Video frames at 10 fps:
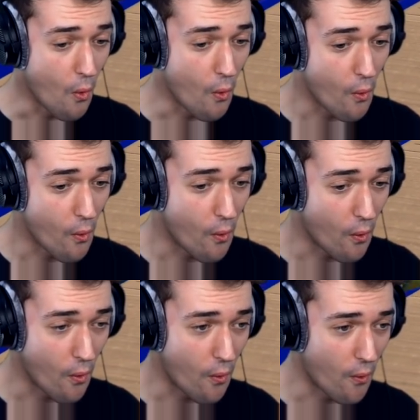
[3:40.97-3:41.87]
What is it?
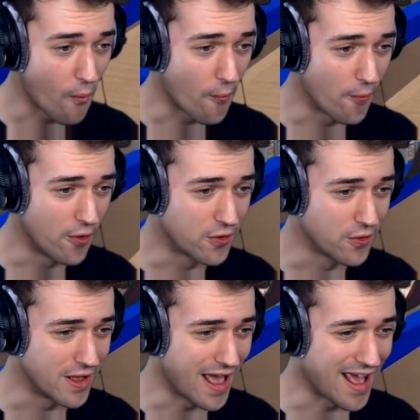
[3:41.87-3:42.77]
What is it?
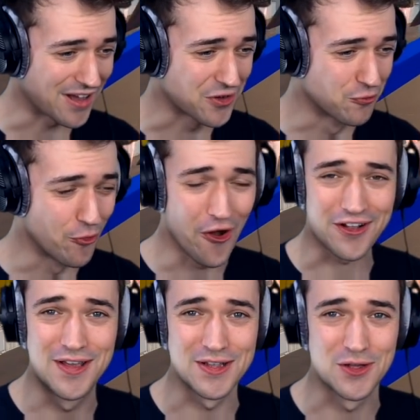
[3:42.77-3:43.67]
rocket what
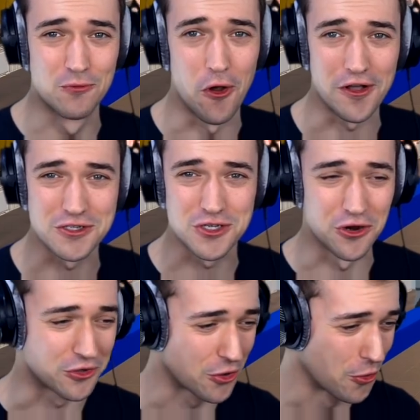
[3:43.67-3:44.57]
is it?
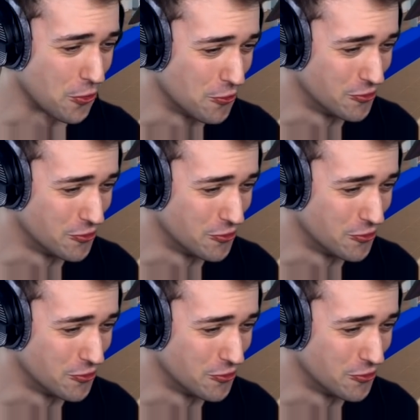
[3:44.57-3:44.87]
dude.